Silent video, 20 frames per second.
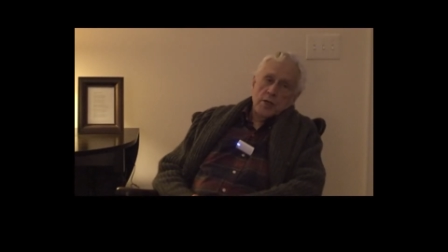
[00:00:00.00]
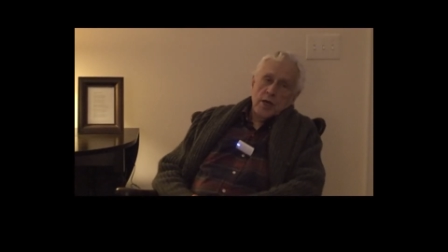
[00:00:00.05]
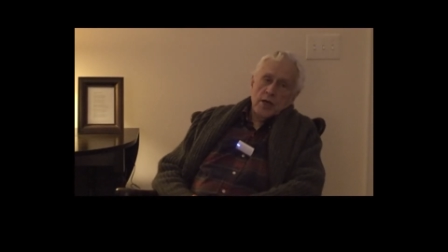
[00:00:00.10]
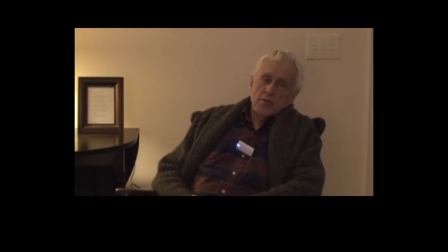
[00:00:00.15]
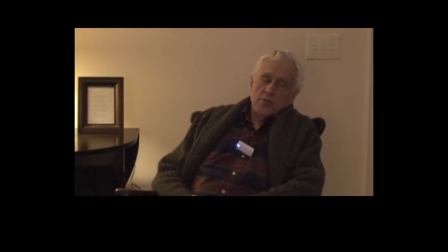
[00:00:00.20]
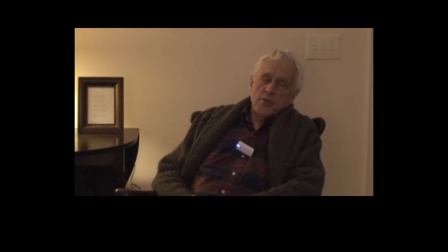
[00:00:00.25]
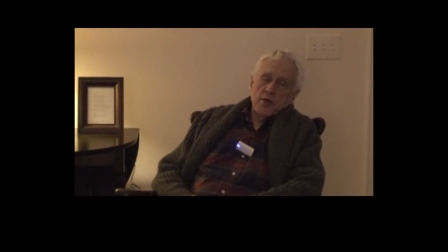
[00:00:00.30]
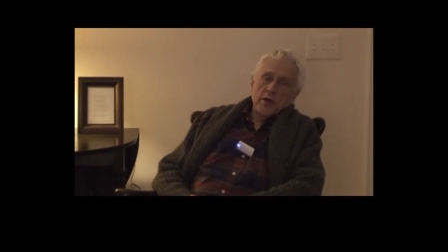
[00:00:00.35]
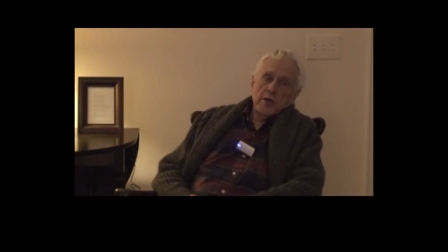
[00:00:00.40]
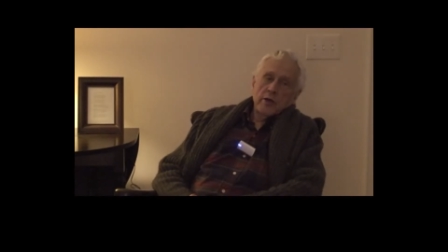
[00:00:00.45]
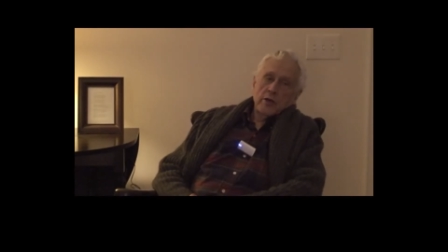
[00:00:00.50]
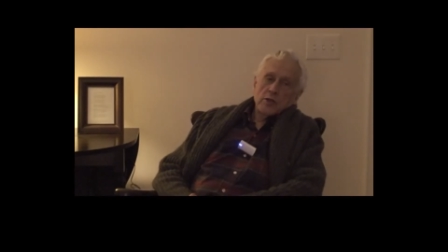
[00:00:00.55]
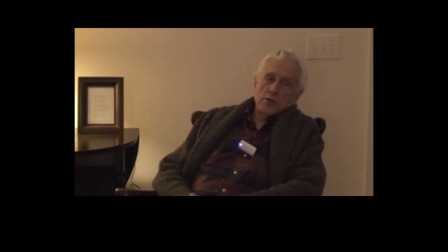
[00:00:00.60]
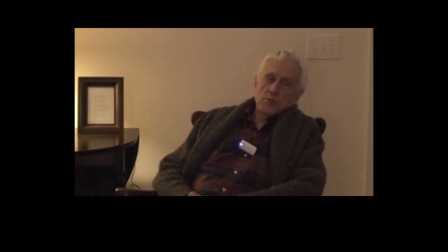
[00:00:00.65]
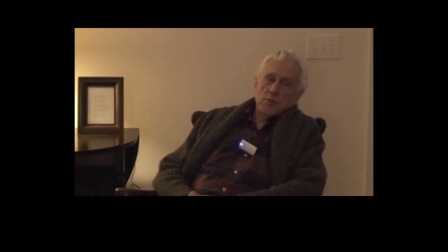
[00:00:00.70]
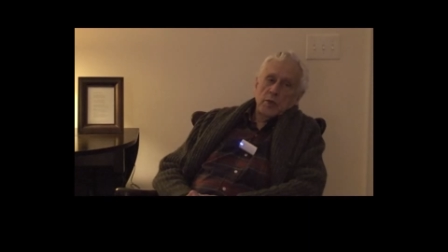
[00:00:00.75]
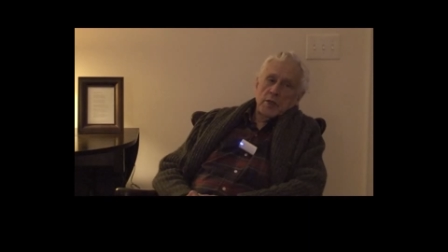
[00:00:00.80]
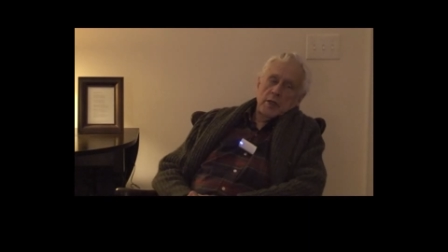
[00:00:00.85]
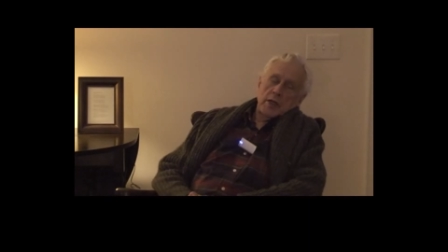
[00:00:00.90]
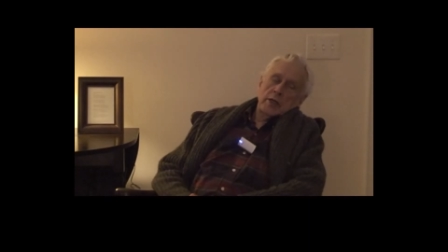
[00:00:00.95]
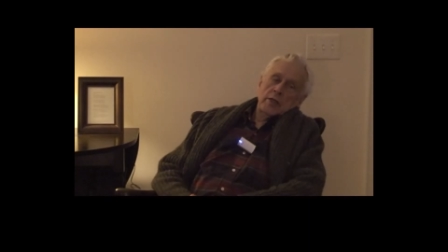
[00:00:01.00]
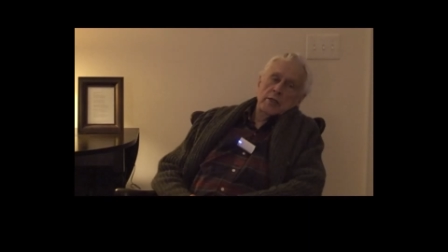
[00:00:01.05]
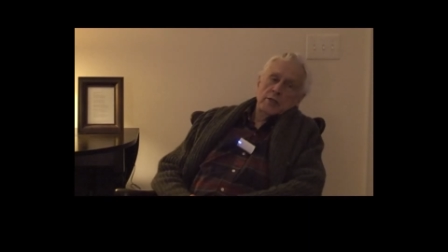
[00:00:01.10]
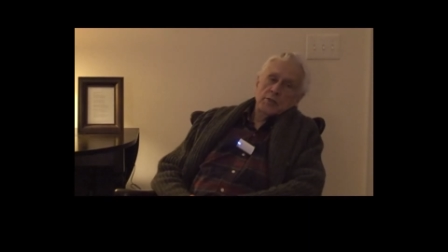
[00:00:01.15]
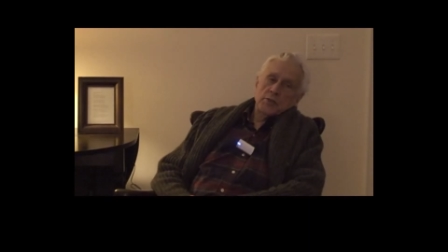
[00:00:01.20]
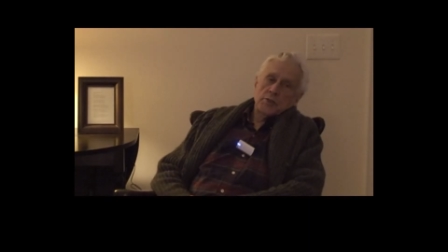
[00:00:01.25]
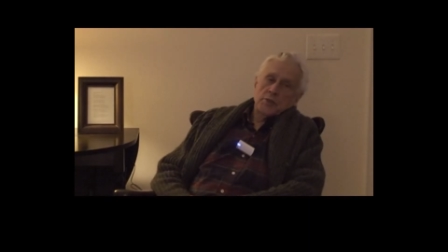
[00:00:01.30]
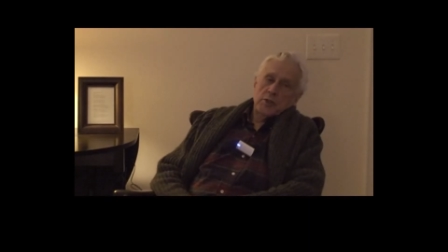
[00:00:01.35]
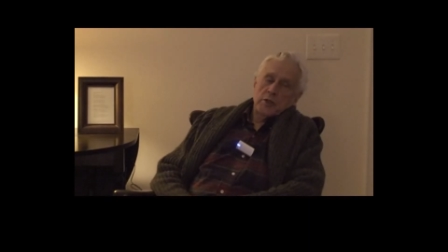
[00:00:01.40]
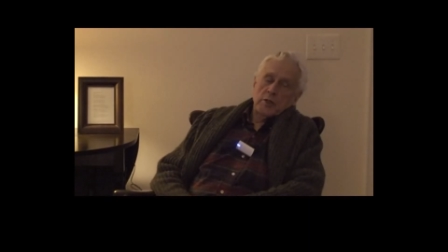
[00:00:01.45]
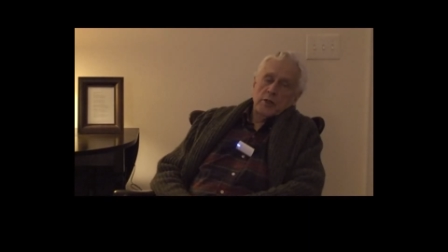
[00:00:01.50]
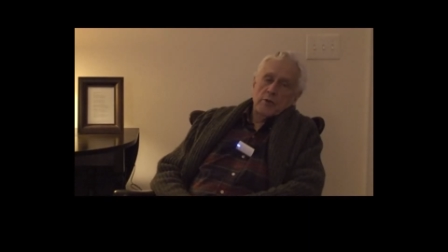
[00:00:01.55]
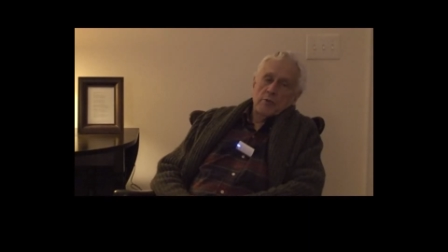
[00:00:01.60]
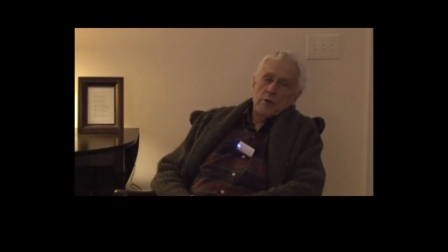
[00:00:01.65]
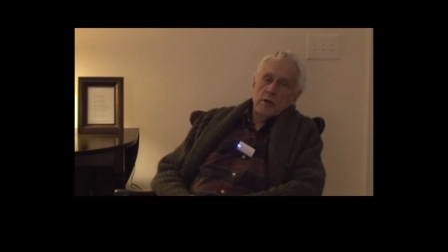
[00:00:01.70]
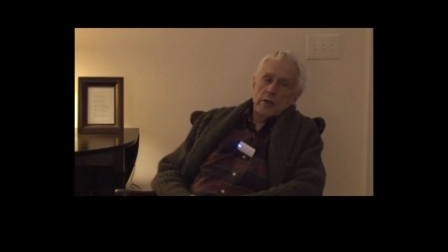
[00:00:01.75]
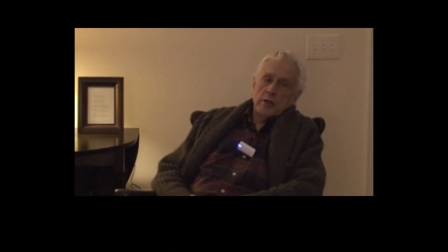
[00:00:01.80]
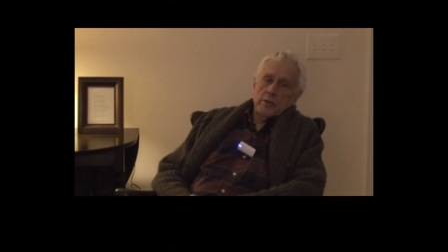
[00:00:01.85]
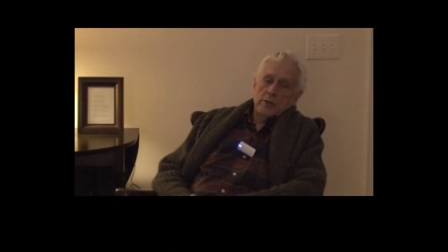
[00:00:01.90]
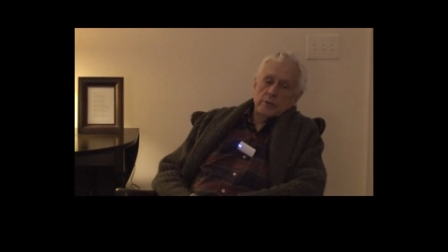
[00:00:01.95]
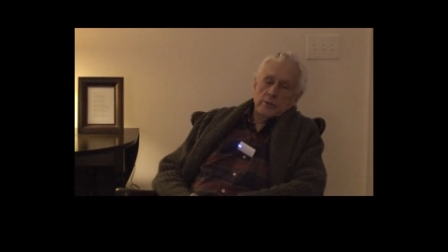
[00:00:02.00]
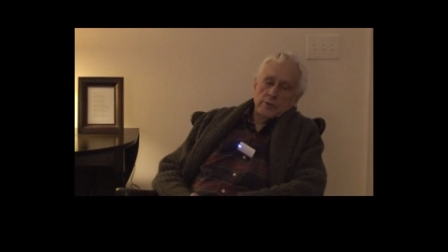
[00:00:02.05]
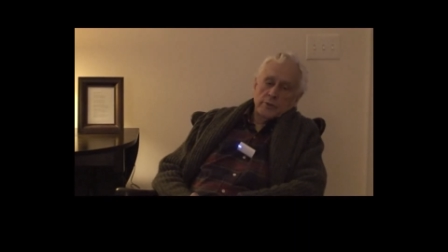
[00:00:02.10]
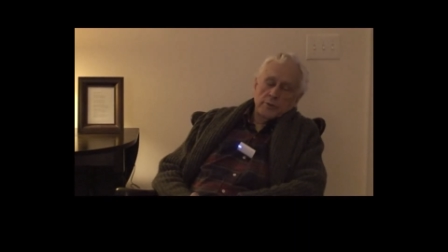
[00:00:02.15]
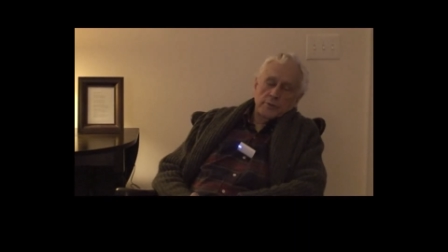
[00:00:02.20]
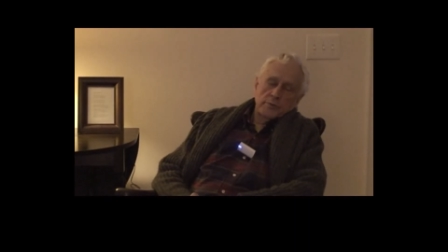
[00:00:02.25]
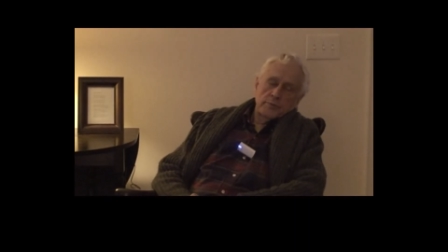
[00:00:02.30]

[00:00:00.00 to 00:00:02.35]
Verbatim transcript: and thinkers, but not necessarily writers.